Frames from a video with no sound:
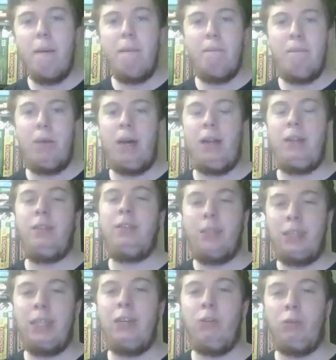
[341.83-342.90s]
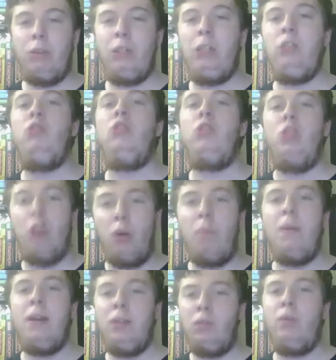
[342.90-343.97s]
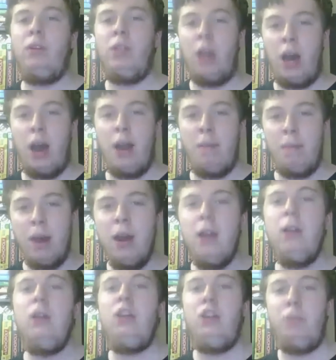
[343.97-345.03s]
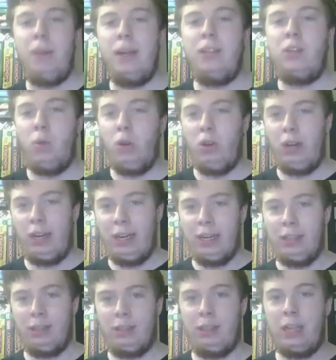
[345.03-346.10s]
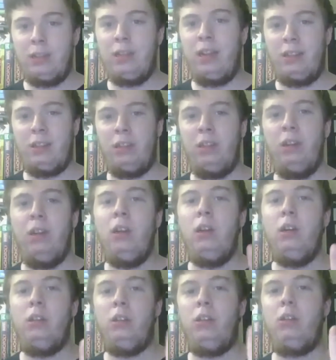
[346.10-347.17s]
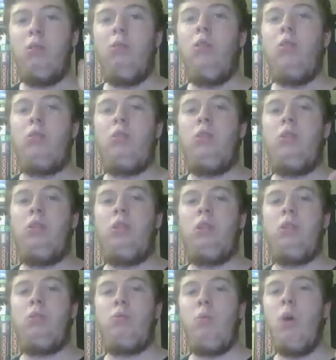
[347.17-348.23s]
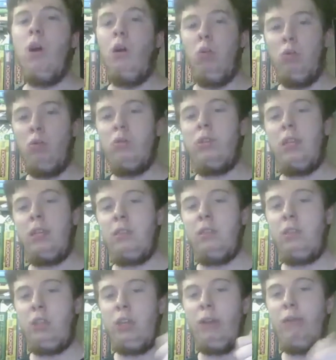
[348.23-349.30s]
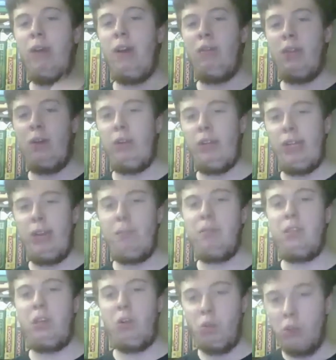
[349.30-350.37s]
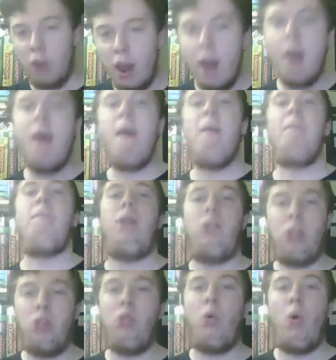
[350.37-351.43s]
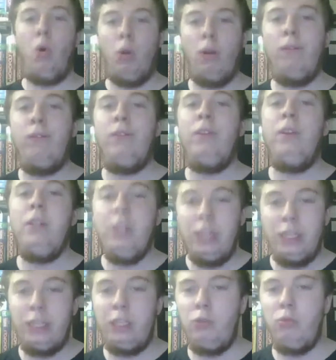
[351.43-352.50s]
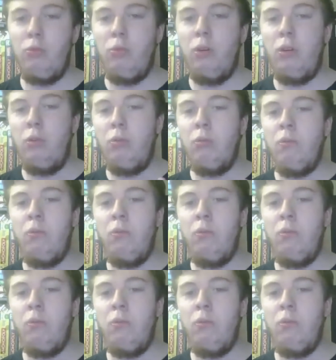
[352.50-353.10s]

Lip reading: But still, you should not meddle with time, no matter what it is. That's a lesson to not just Rose, as she found out in the episode, but to all of you who